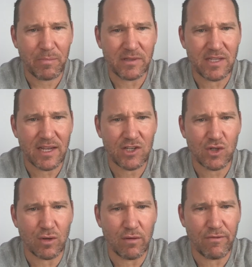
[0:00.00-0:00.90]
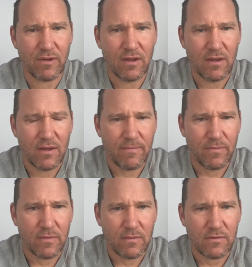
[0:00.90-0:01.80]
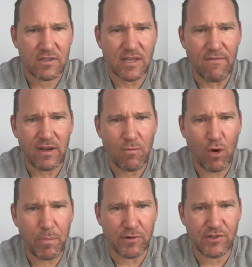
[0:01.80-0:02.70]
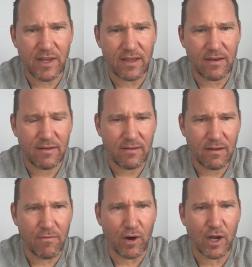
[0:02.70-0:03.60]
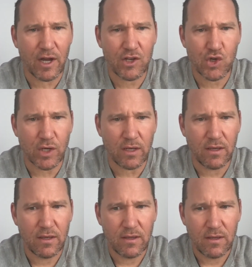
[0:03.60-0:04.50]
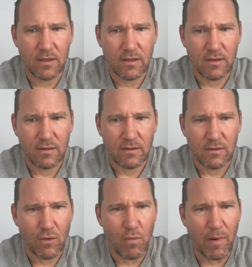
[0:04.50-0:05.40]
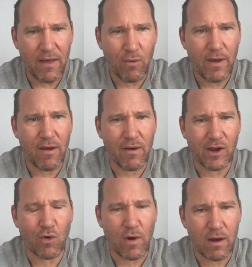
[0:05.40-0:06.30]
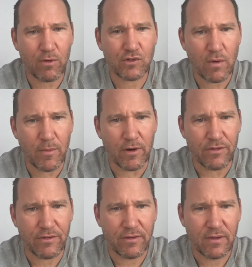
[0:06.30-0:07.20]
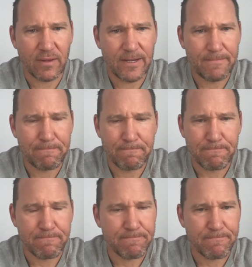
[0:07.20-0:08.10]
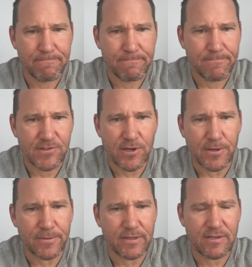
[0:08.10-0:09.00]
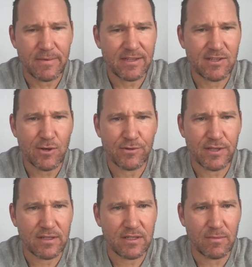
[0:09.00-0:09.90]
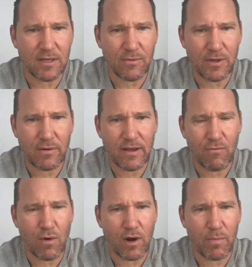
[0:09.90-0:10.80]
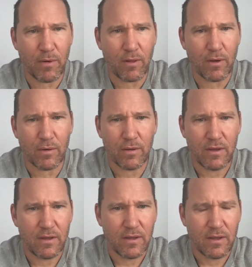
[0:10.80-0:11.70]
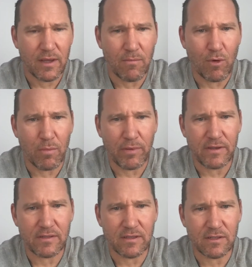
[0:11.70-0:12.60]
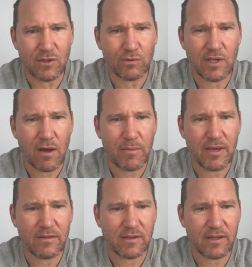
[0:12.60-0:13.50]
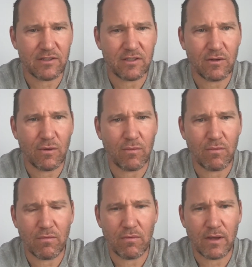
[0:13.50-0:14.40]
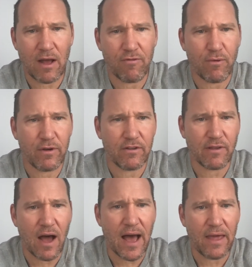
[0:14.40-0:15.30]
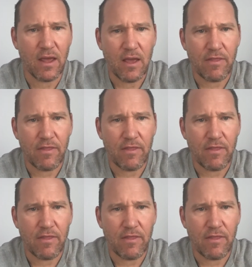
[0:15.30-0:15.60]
potential of 70 more percent of our country, who, by the way, are incredible swimmers. So it makes no sense to me that we don't have water polo in more places. And don't tell me it's because, California is hot.